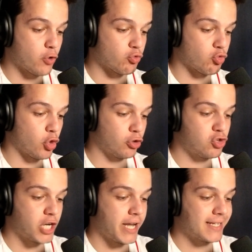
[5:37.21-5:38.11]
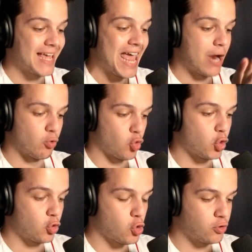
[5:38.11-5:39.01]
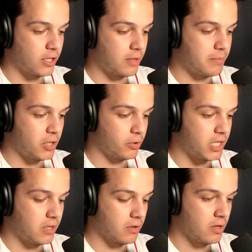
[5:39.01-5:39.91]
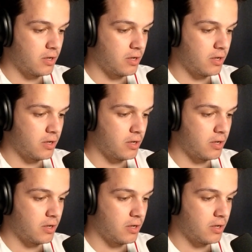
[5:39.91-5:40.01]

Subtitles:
A Royal Giant, a Royal Ghost in the middle here.